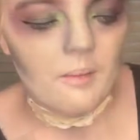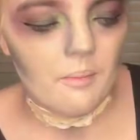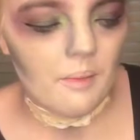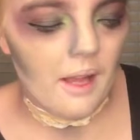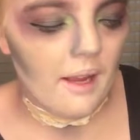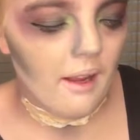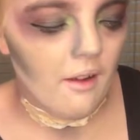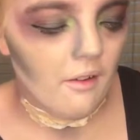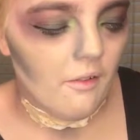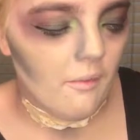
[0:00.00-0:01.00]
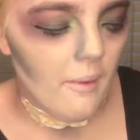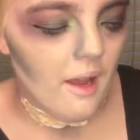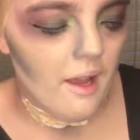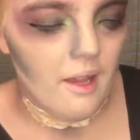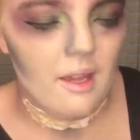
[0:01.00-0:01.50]
black out of
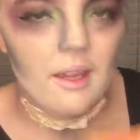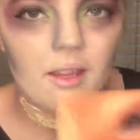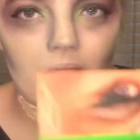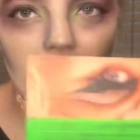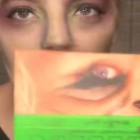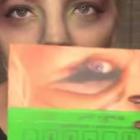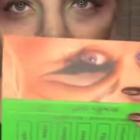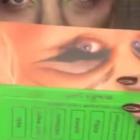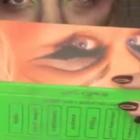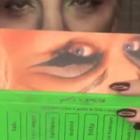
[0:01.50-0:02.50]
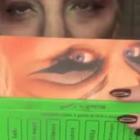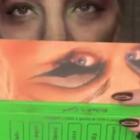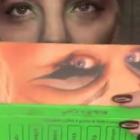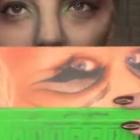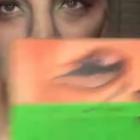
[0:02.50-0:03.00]
my Kat Von